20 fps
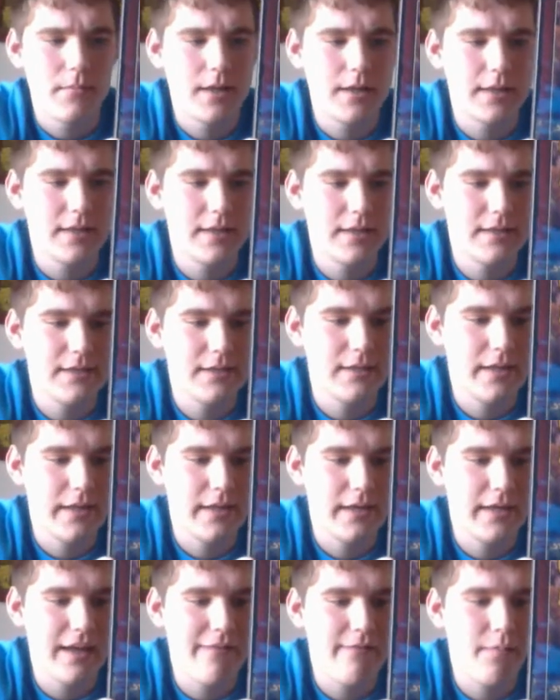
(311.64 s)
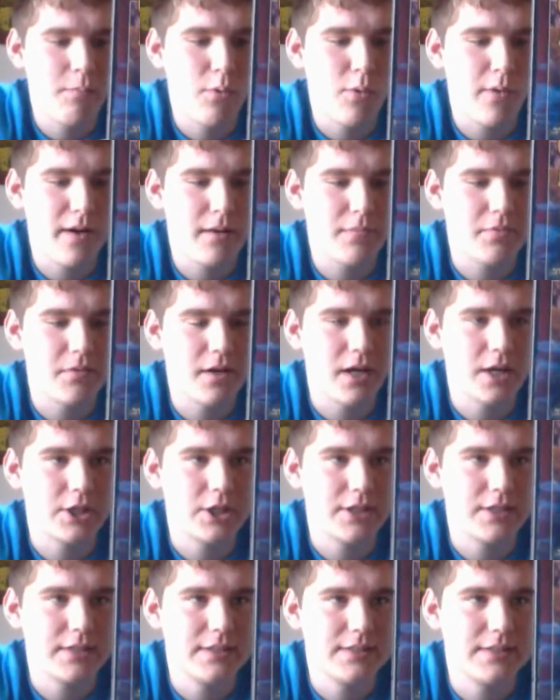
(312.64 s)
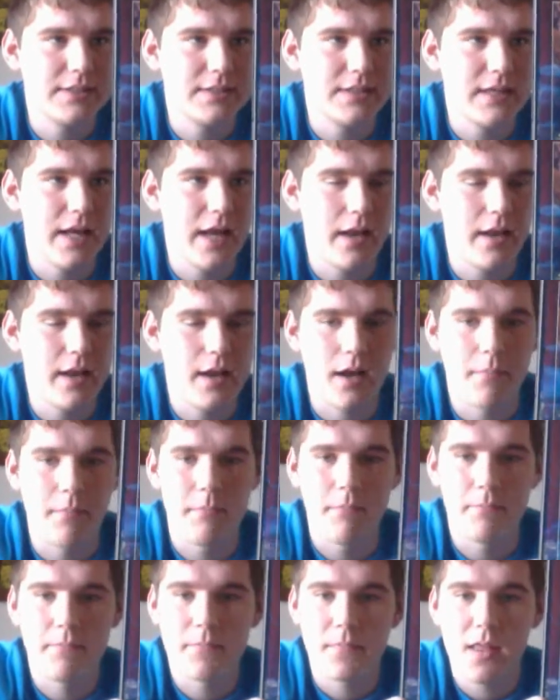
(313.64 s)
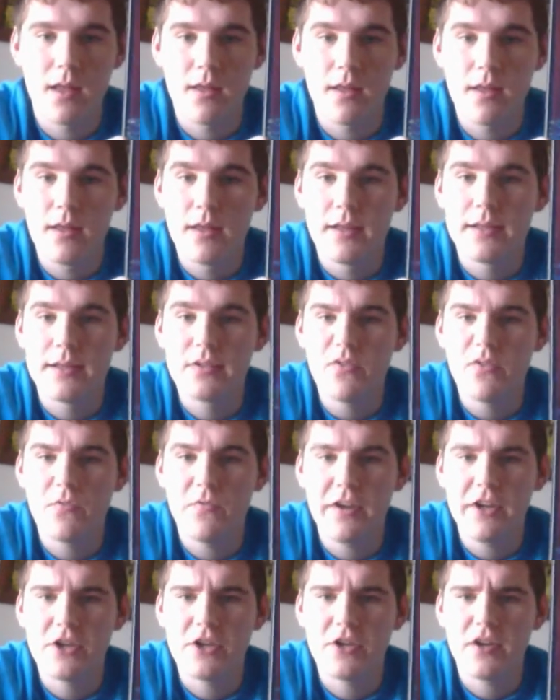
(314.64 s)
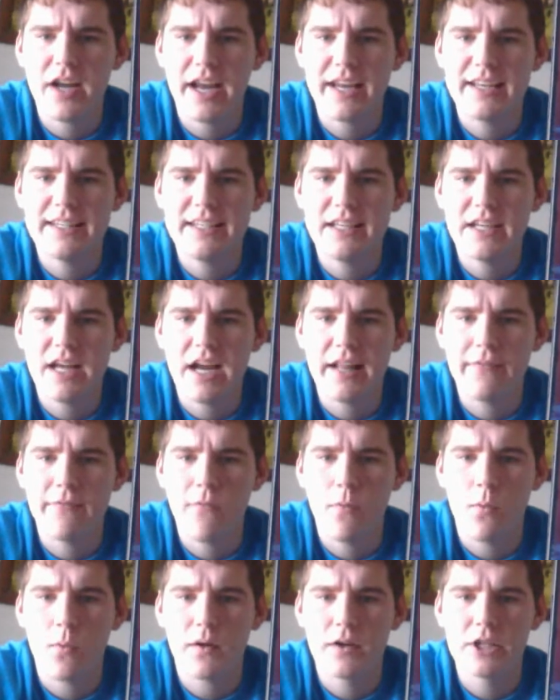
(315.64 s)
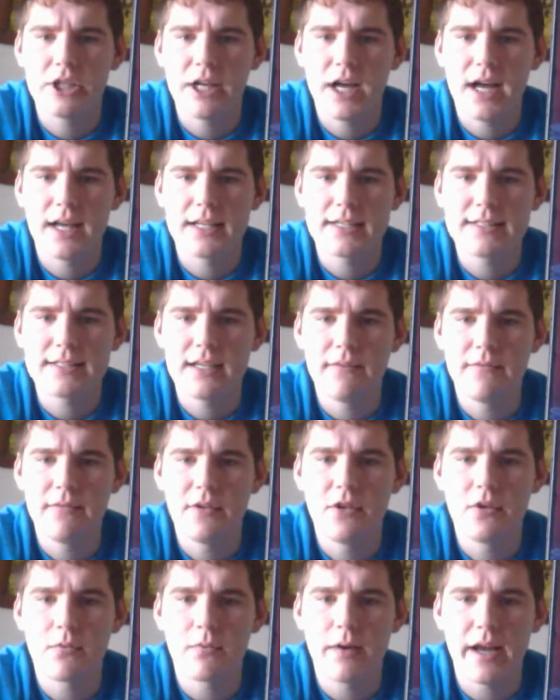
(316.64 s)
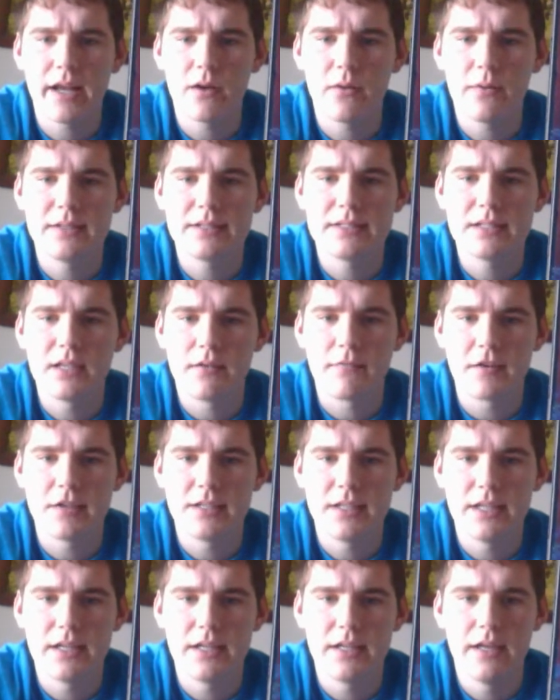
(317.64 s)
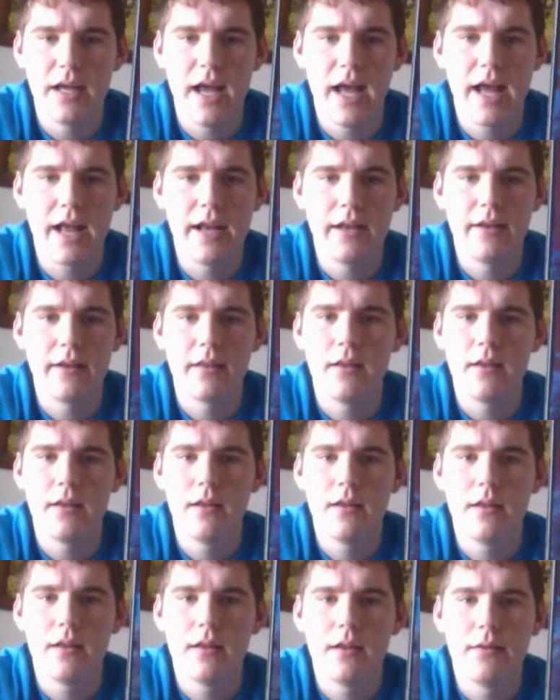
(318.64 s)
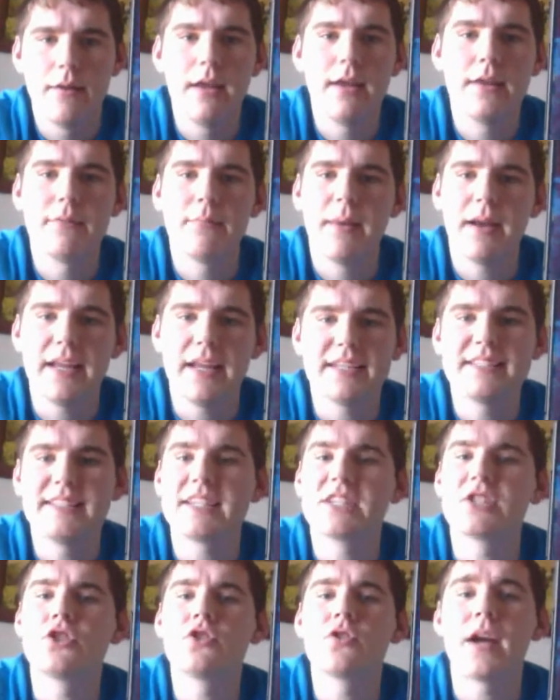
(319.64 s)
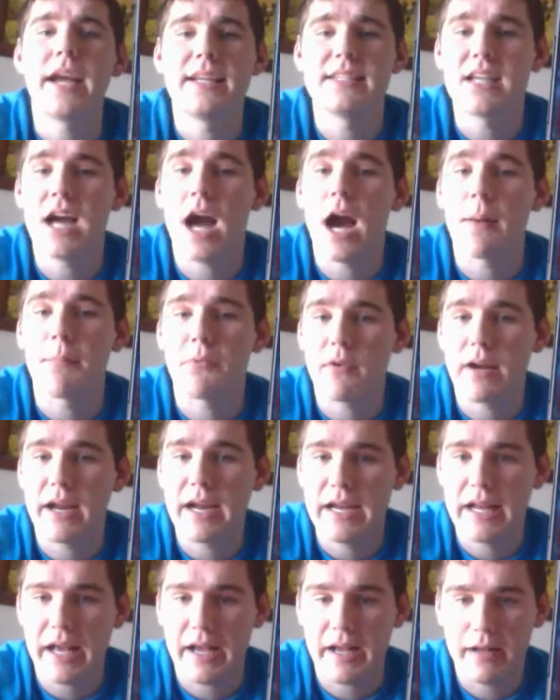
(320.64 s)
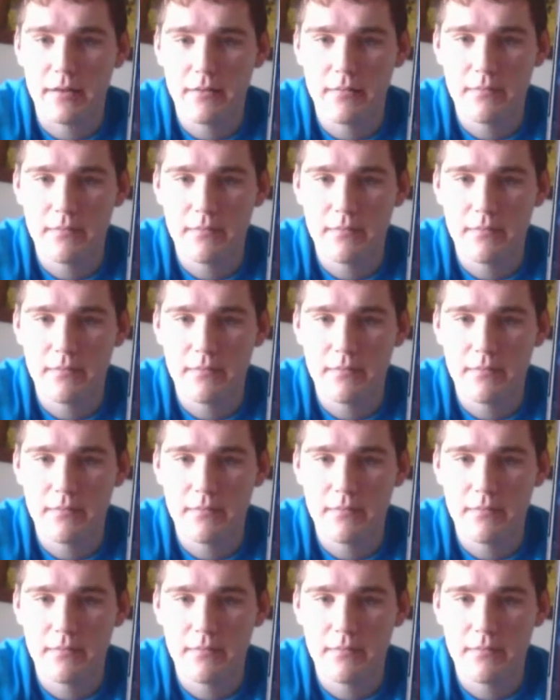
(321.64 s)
But this is a David Boyer Productions, and this will feature 1994 shots of the Durango and Silverton and as many as 6 trains operating.